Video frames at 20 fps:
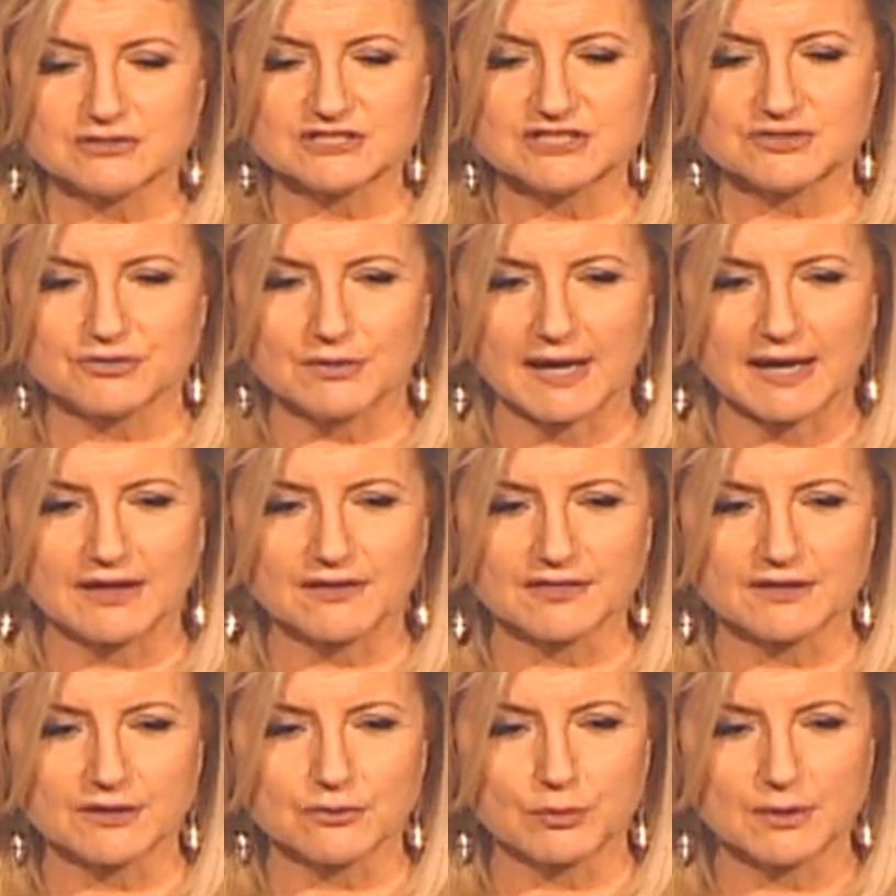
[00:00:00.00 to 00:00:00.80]

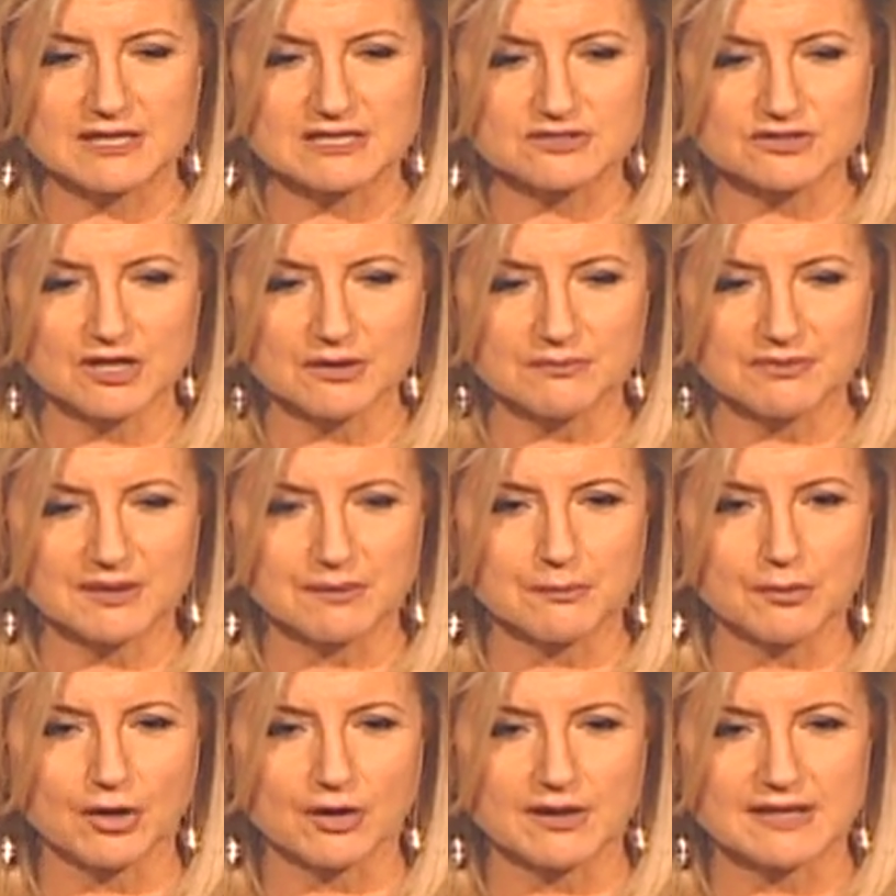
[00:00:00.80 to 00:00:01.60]
strength and wisdom, the
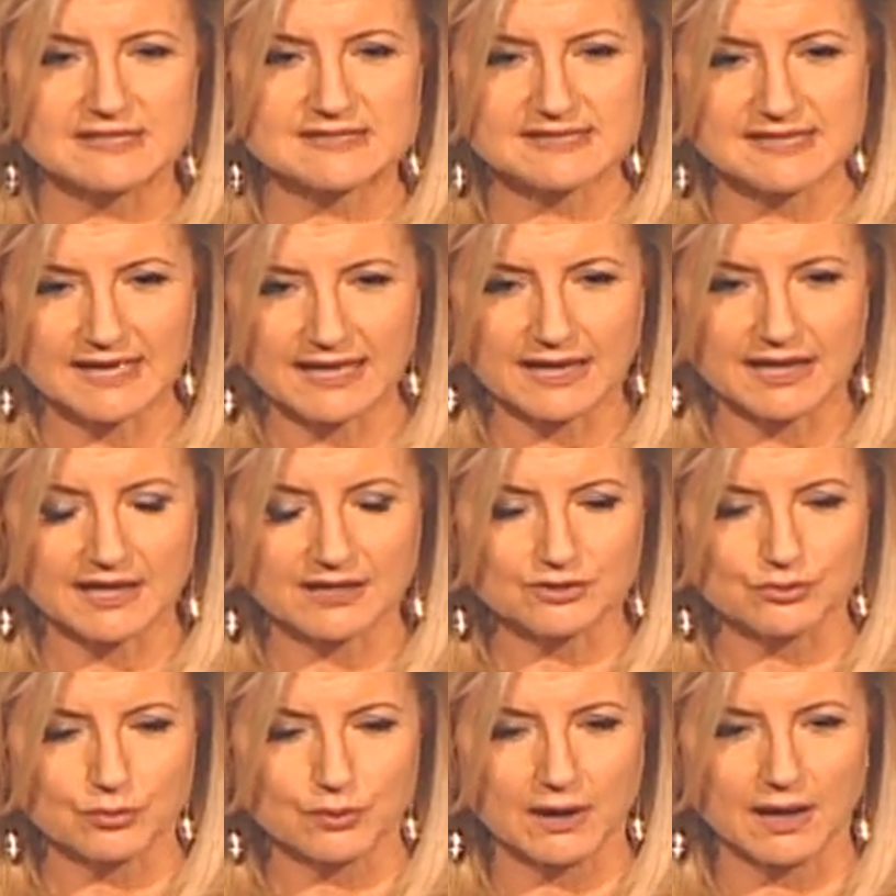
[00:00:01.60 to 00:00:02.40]
more
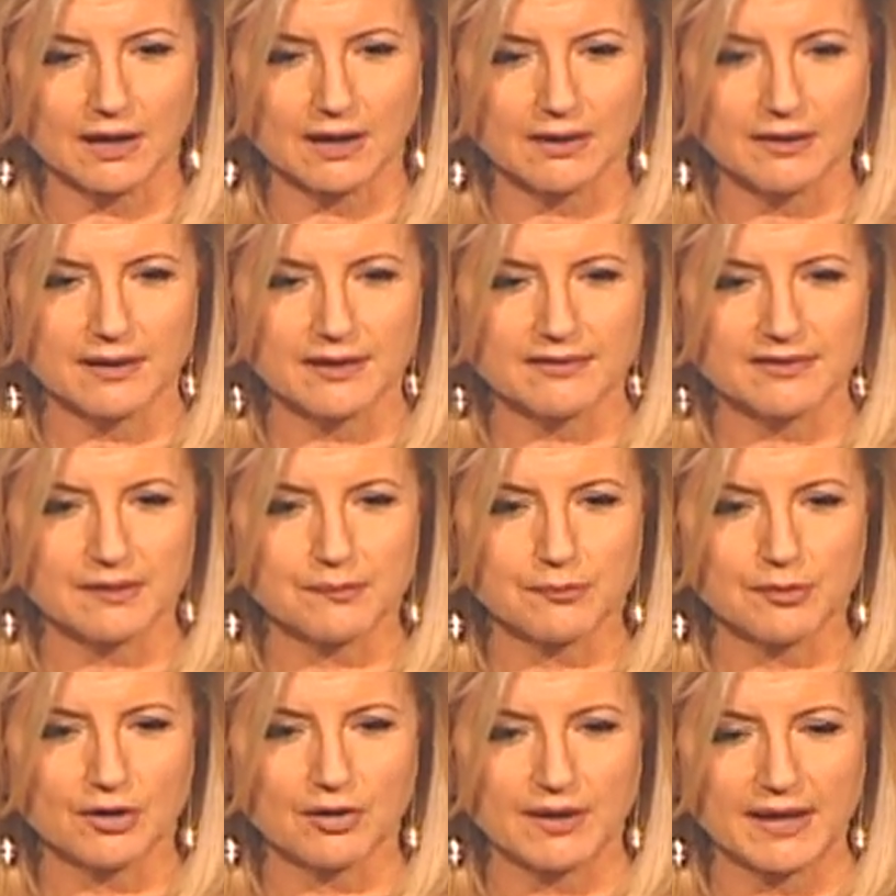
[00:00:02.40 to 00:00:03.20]
resilient we are and the
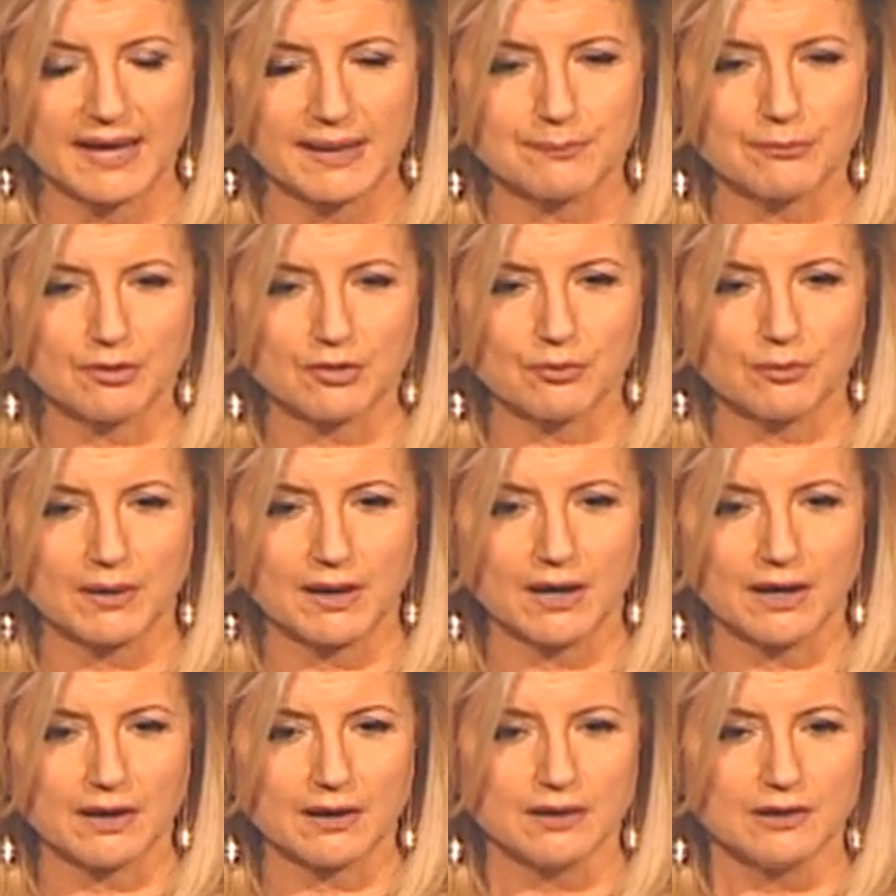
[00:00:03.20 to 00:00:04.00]
more able we
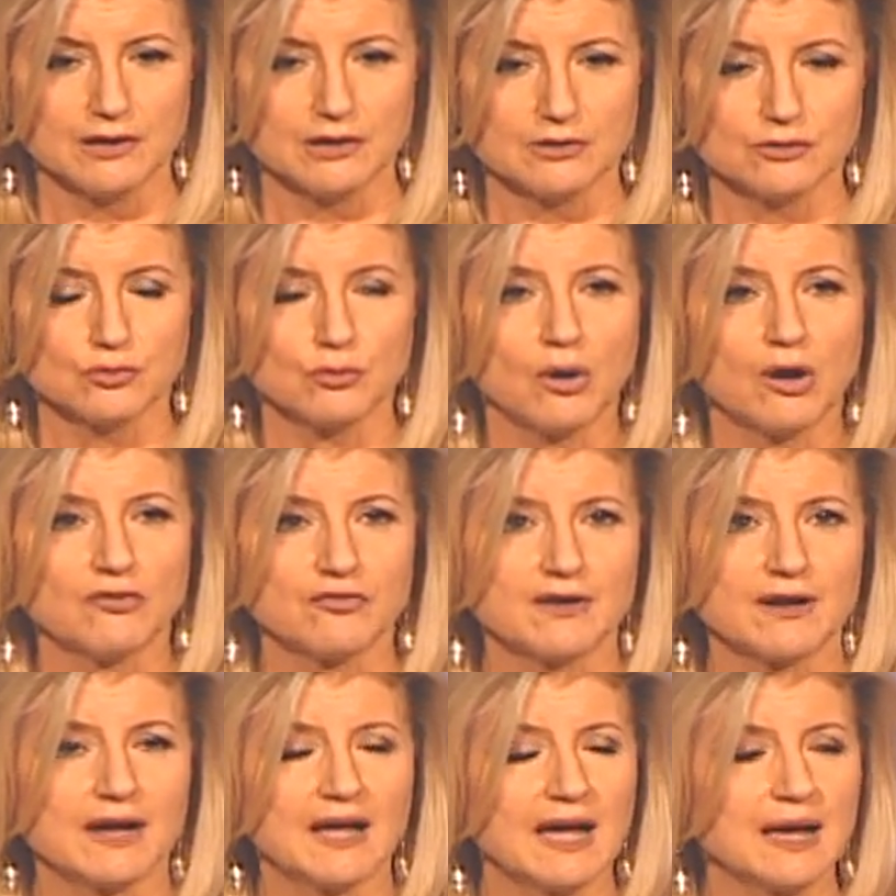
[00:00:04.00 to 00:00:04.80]
are to
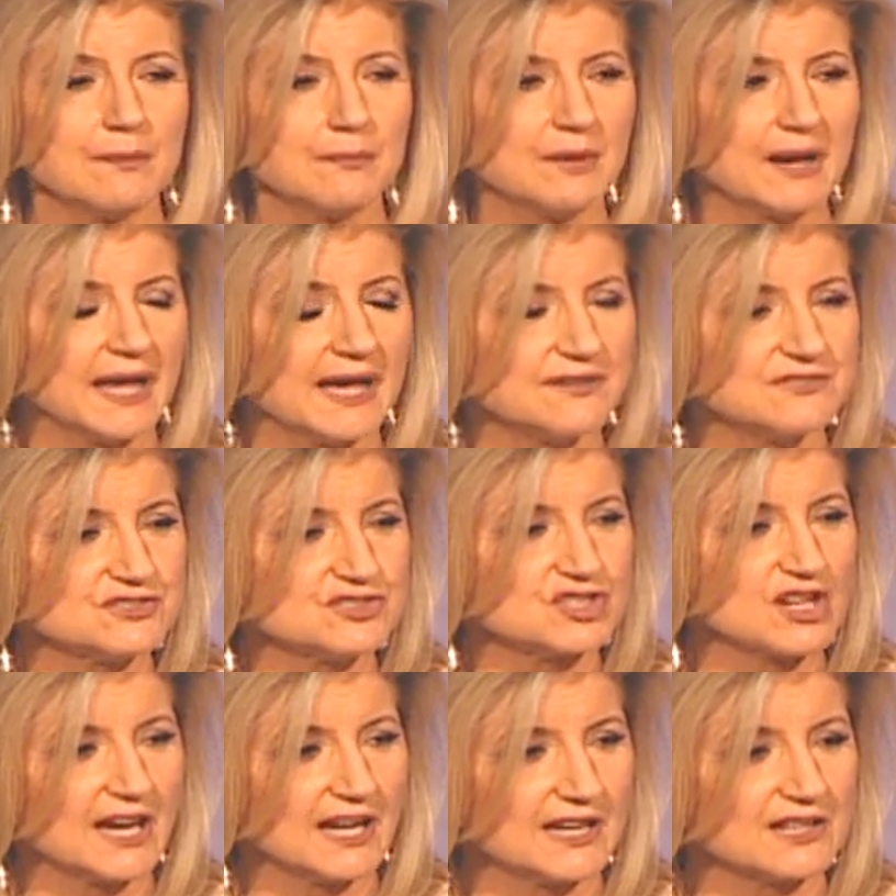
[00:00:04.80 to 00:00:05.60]
overcome life's
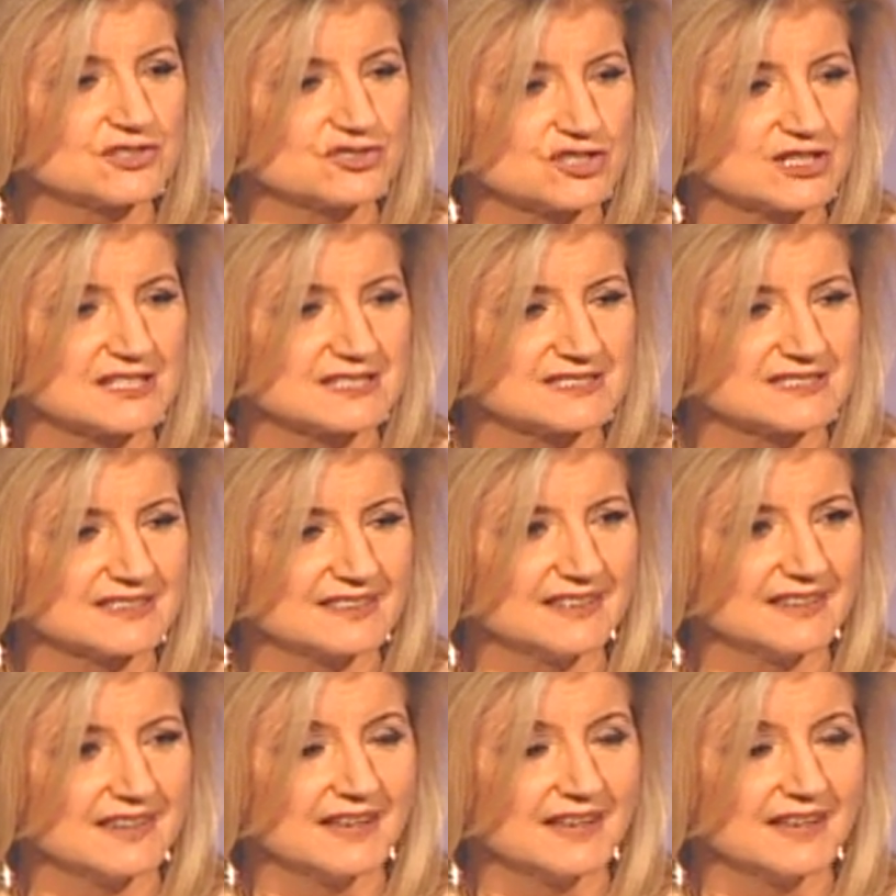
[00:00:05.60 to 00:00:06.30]
challenges.